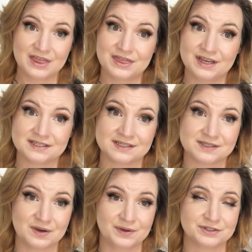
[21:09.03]
this is
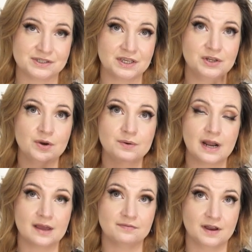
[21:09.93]
so interesting. You know what
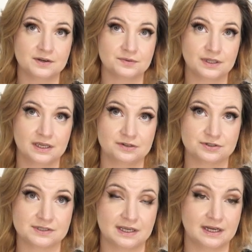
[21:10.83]
I find really
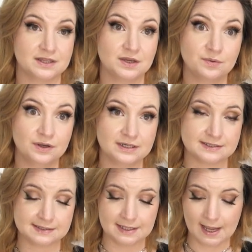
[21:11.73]
interesting? I think we're going to
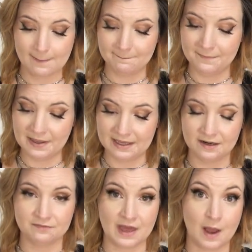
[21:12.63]
see a bit
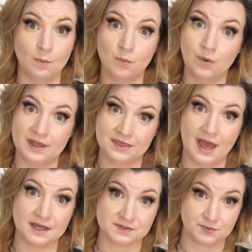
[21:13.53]
of that with
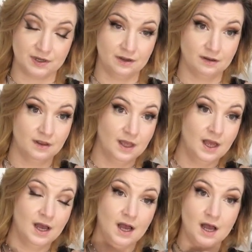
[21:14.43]
Asriel
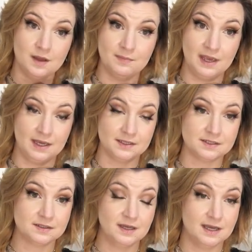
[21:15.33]
um,
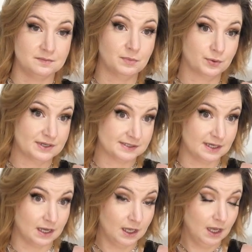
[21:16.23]
and, and
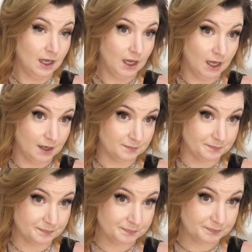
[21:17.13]
Marisa
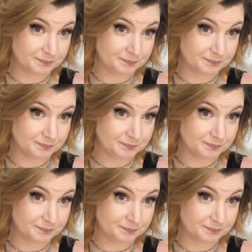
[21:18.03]
um,